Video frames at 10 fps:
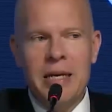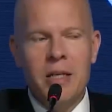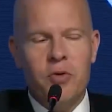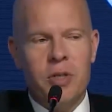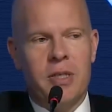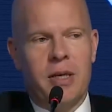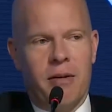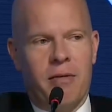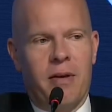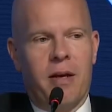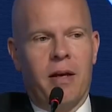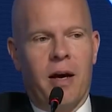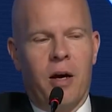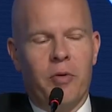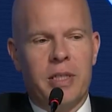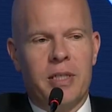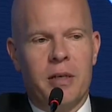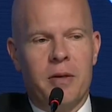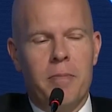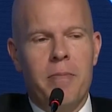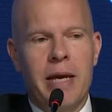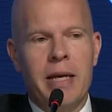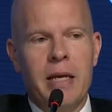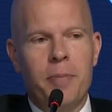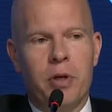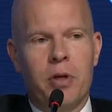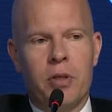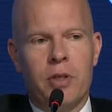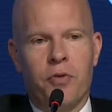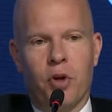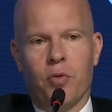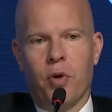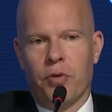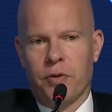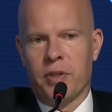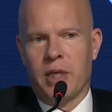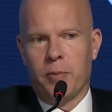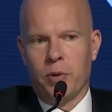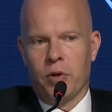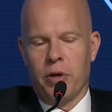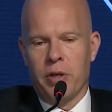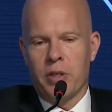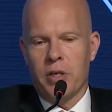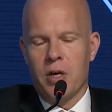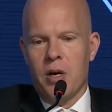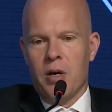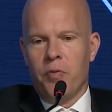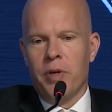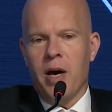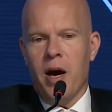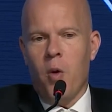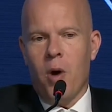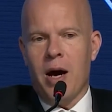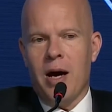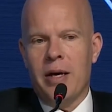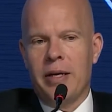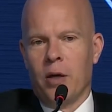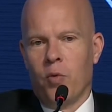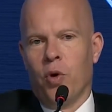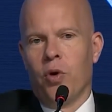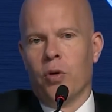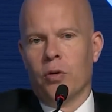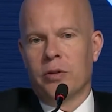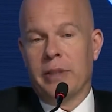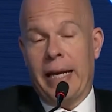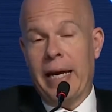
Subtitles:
interesting thing now is that mainly because of the growth of stablecoins, we now are in a world that